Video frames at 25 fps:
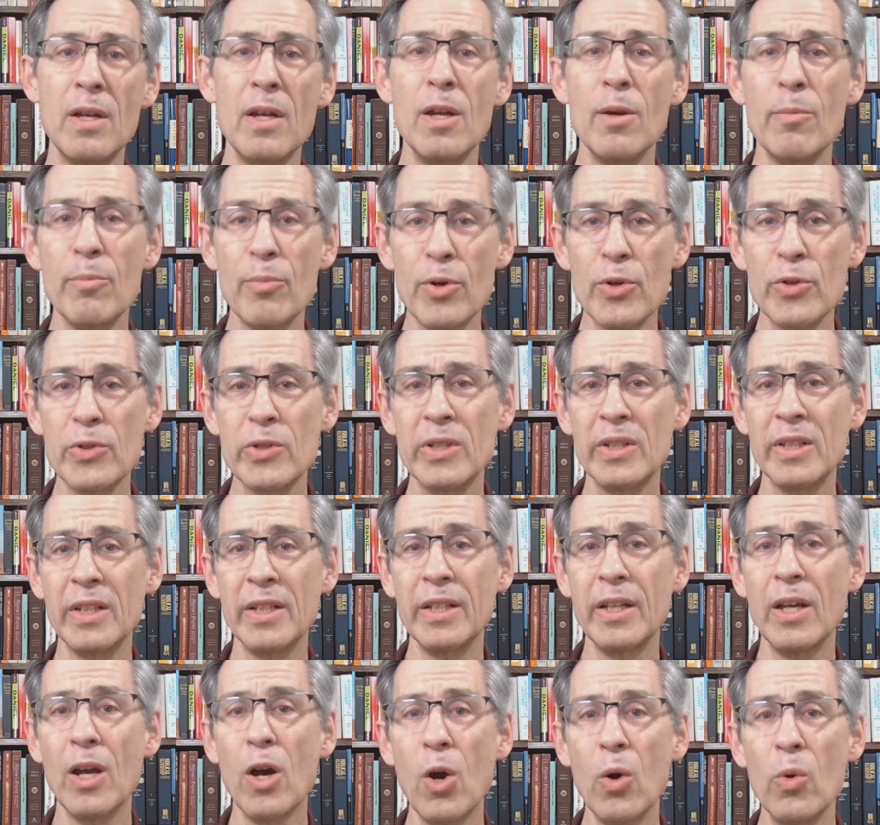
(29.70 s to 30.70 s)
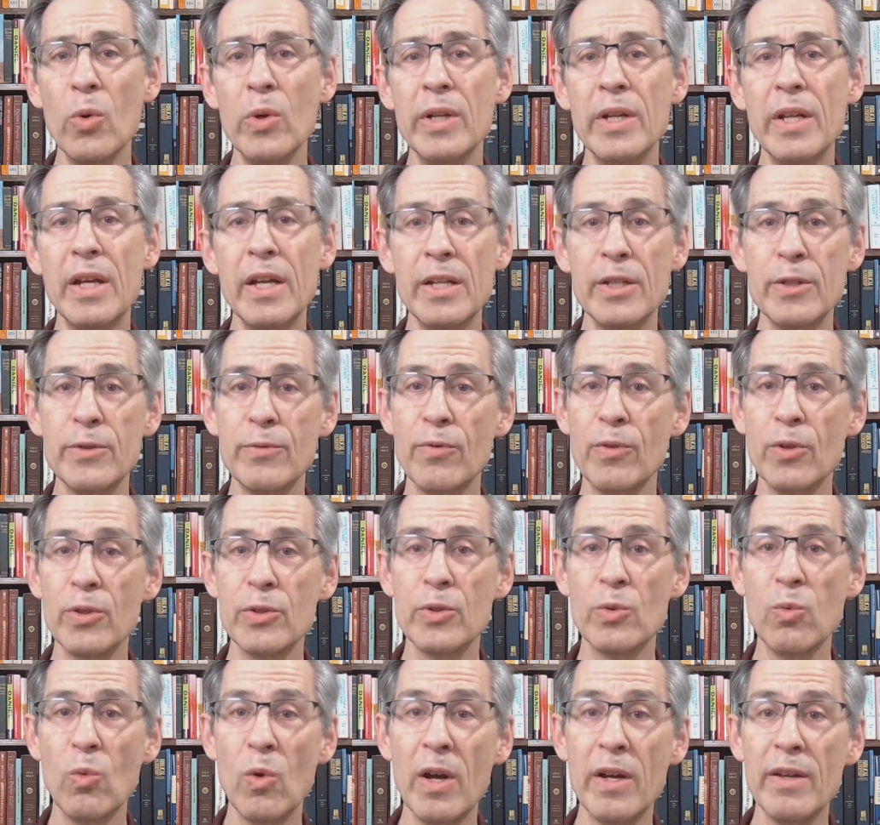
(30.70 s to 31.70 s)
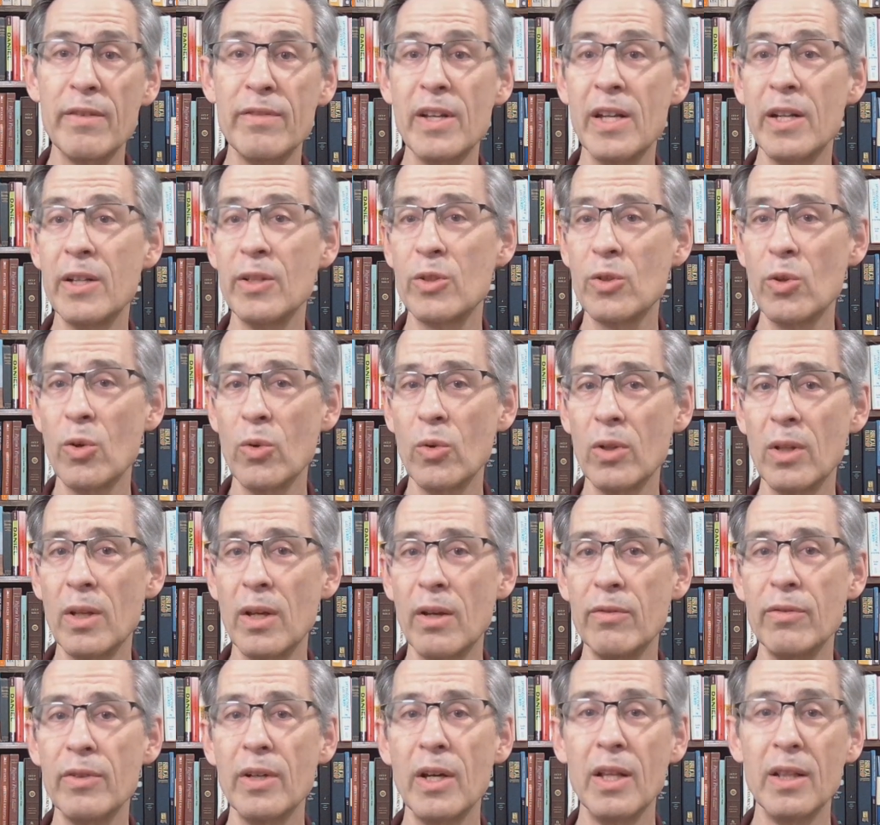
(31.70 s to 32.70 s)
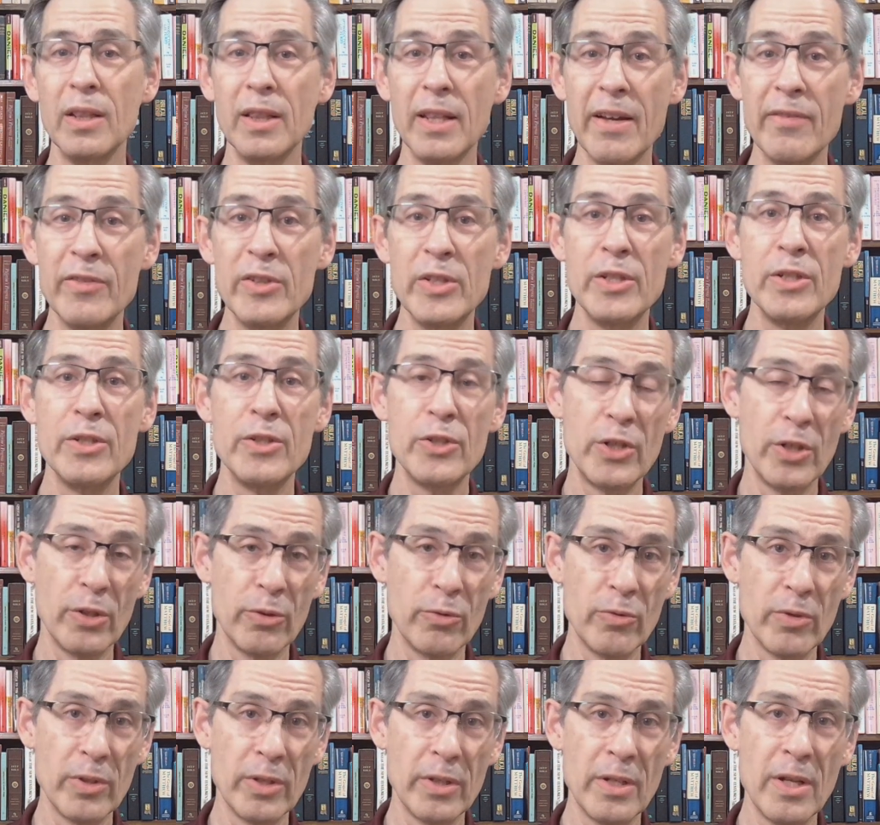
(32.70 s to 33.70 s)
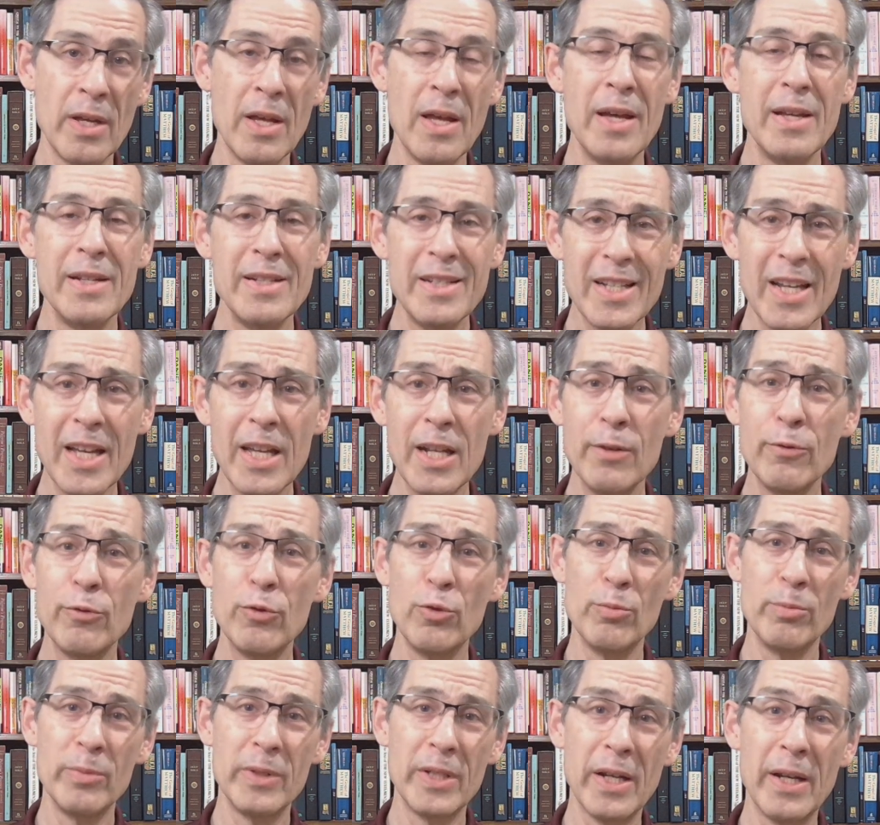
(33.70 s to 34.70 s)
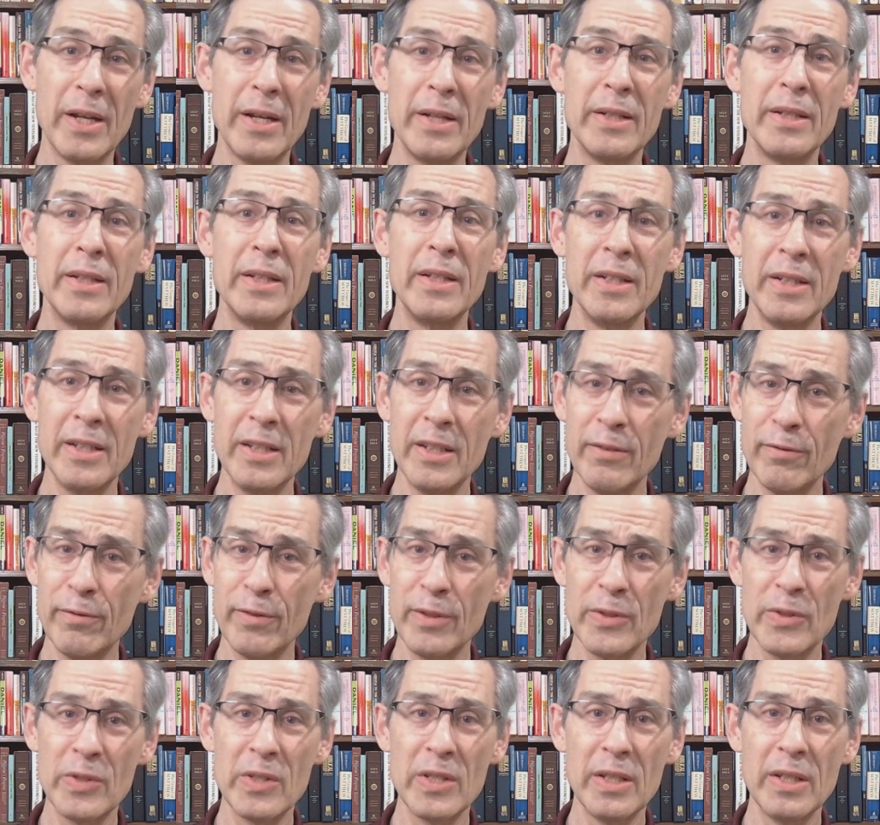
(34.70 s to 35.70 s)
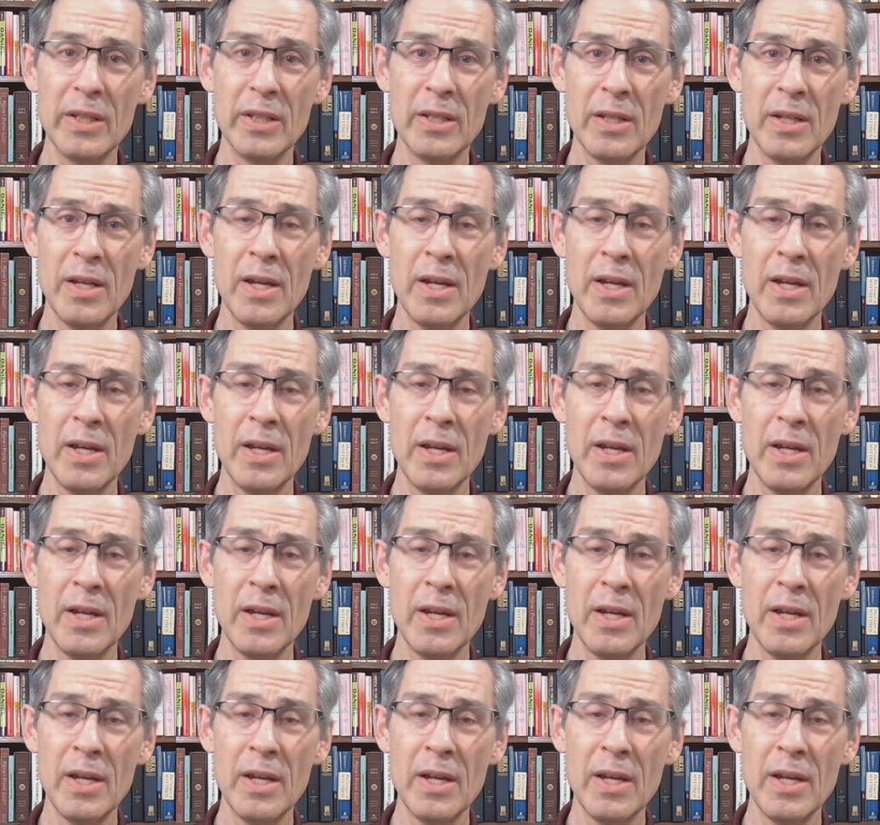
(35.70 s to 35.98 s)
Personally, Owen and his first wife had a total of 11 children, 10 of whom died in infancy,